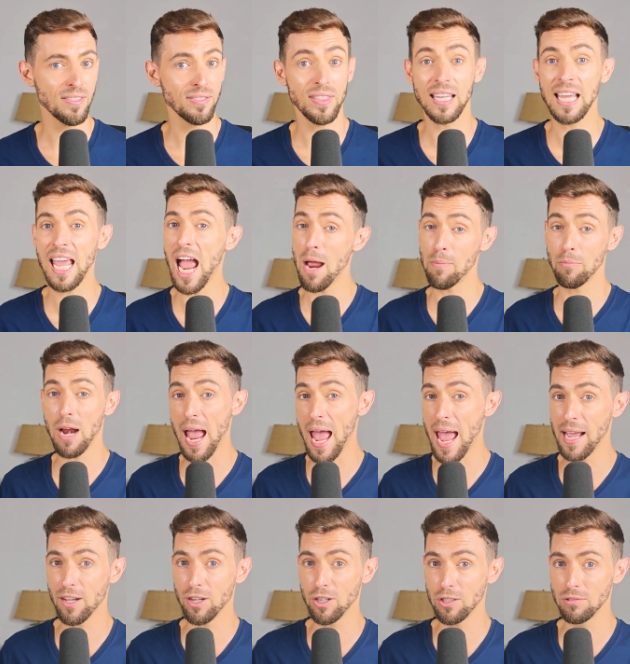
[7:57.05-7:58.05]
the camera
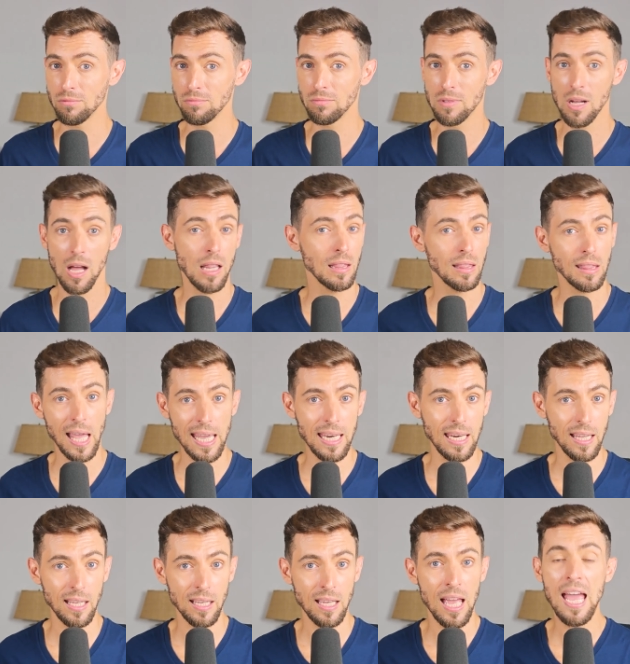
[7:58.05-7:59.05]
angle,
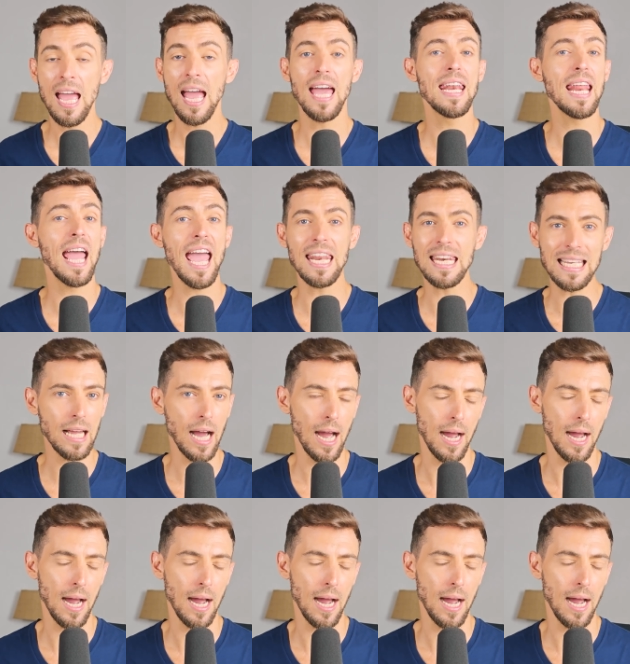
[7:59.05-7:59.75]
lighting, and any